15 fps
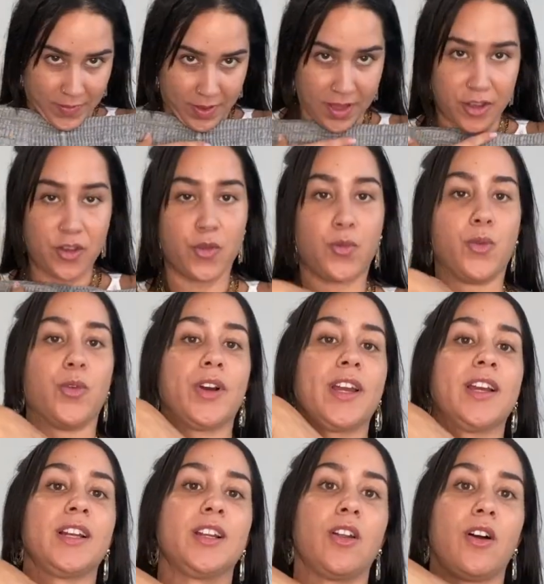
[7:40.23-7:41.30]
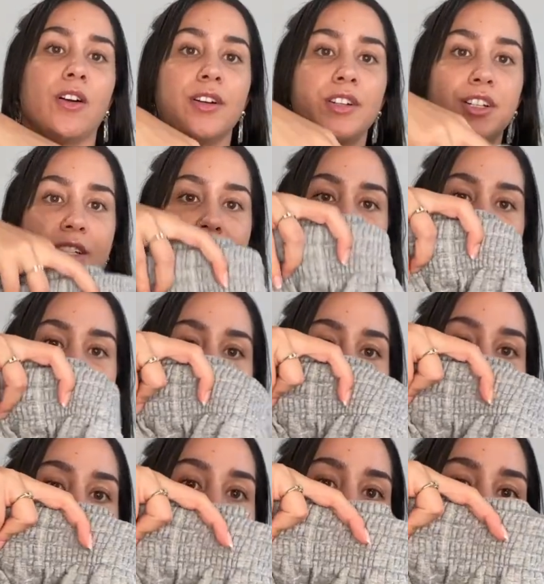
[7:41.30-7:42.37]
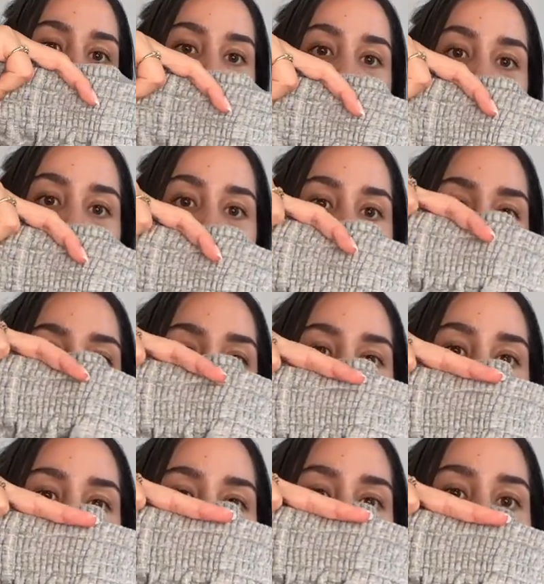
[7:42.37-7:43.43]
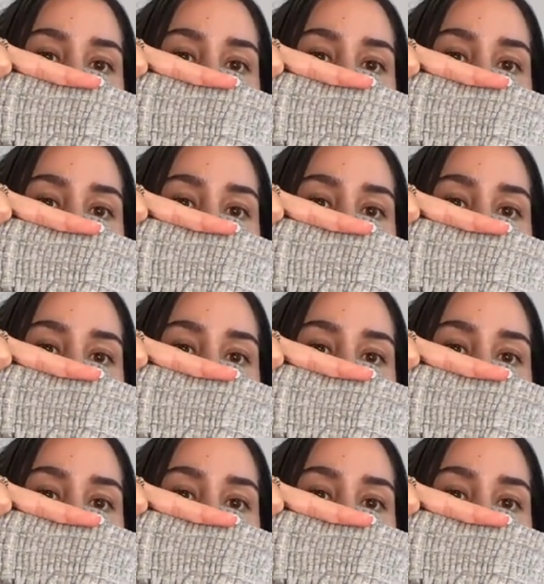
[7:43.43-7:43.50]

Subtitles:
Like you're walking along, just say, and then everything's just kind of like